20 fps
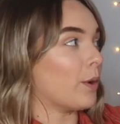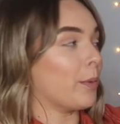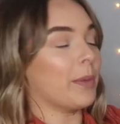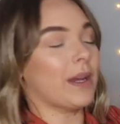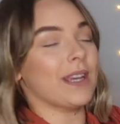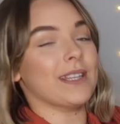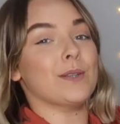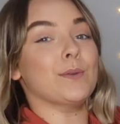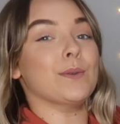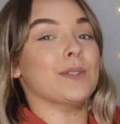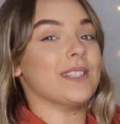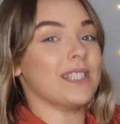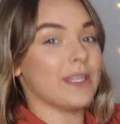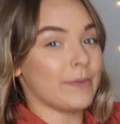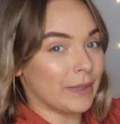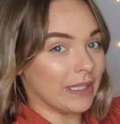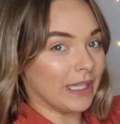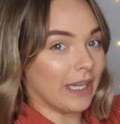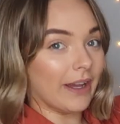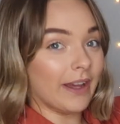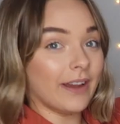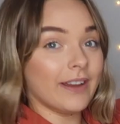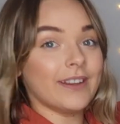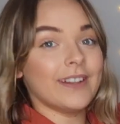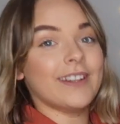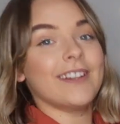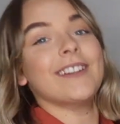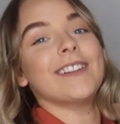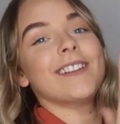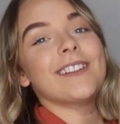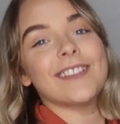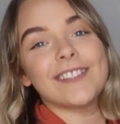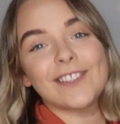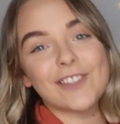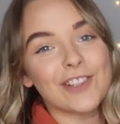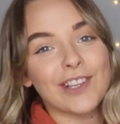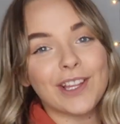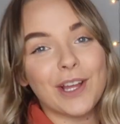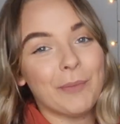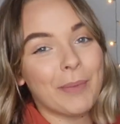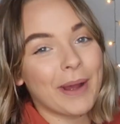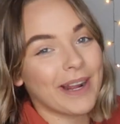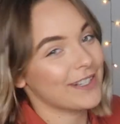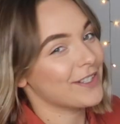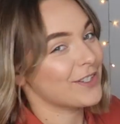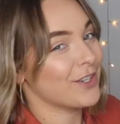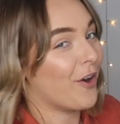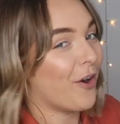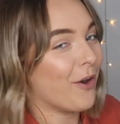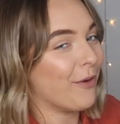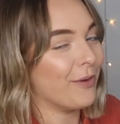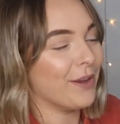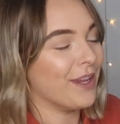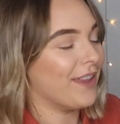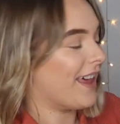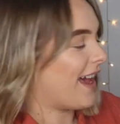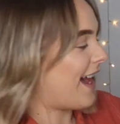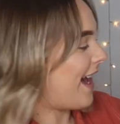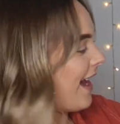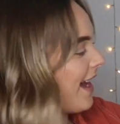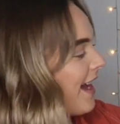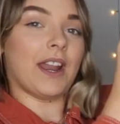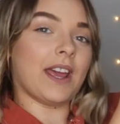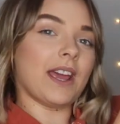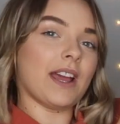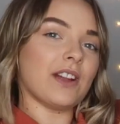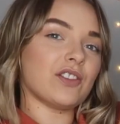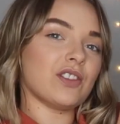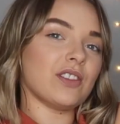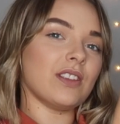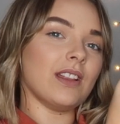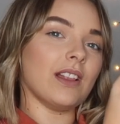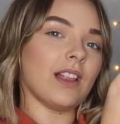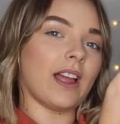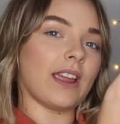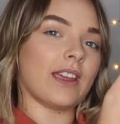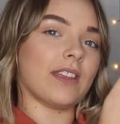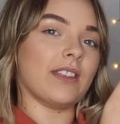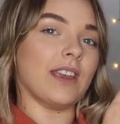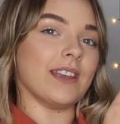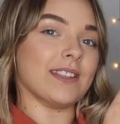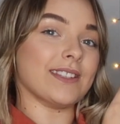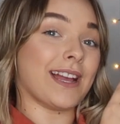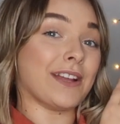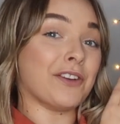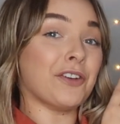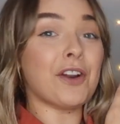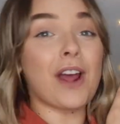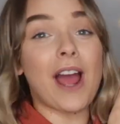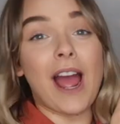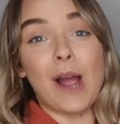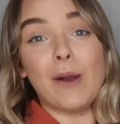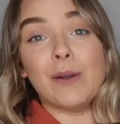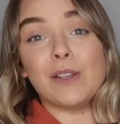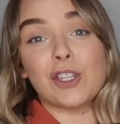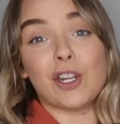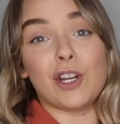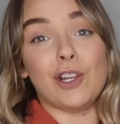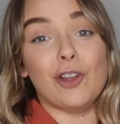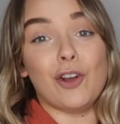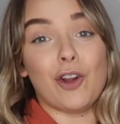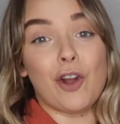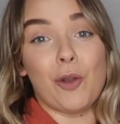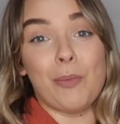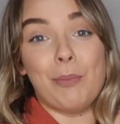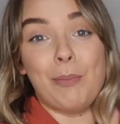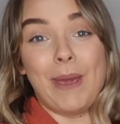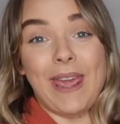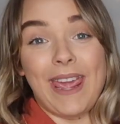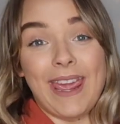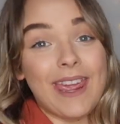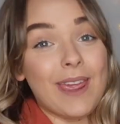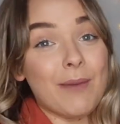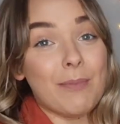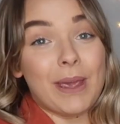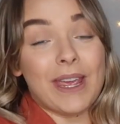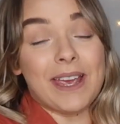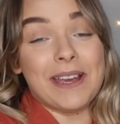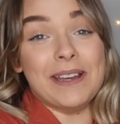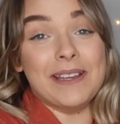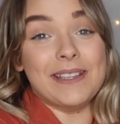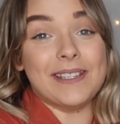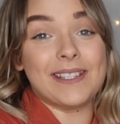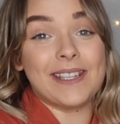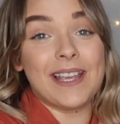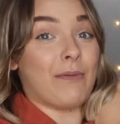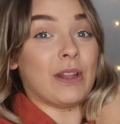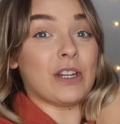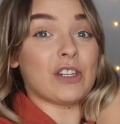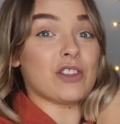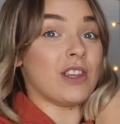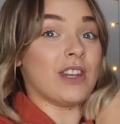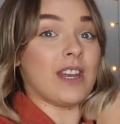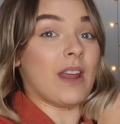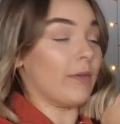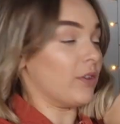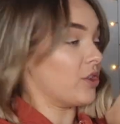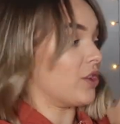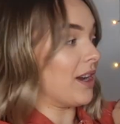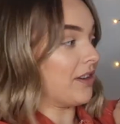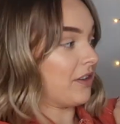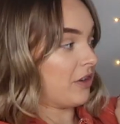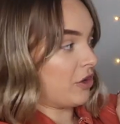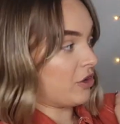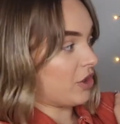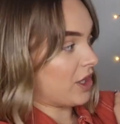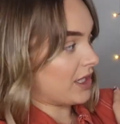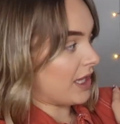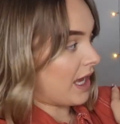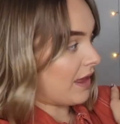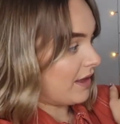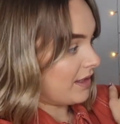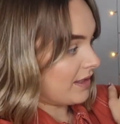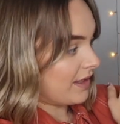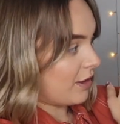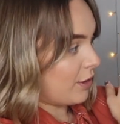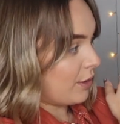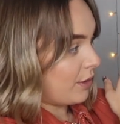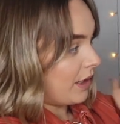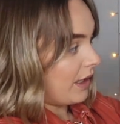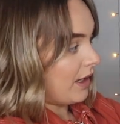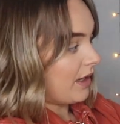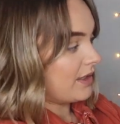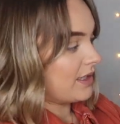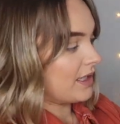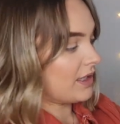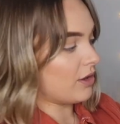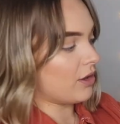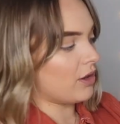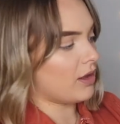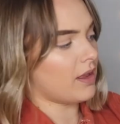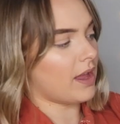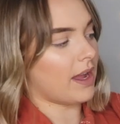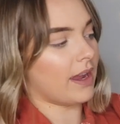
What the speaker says: one because it was similar. Just a little backstory for you there. And I actually like this. I don't know how it's gonna look on me because I've literally never tried on a dress like this, I don't think, because it's all